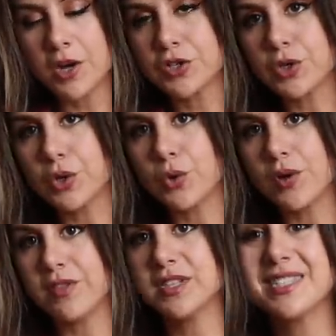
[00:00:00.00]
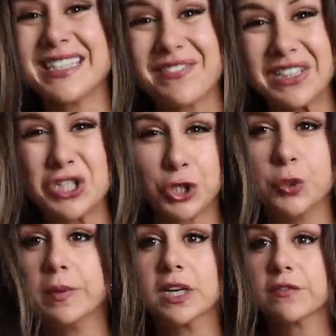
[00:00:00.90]
So this is definitely
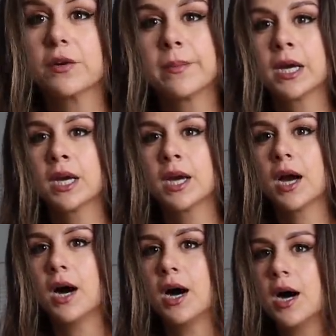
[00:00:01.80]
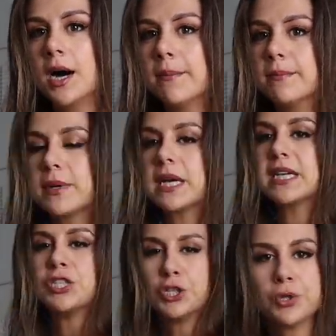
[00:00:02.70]
too big for me.
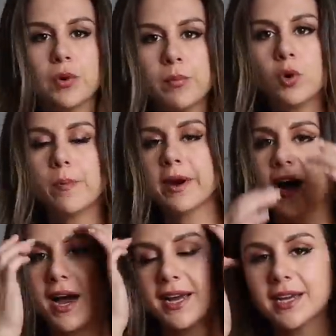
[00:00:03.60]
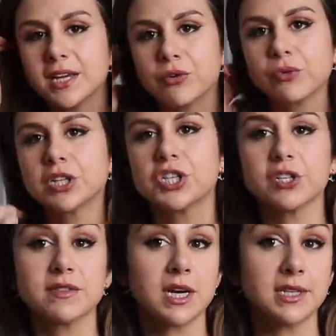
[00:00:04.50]
It's doable, but I really
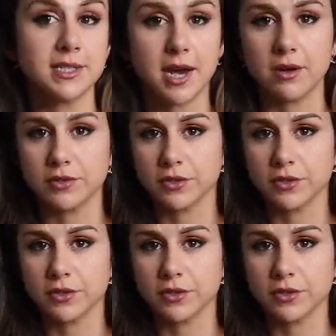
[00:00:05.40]
should have sized down.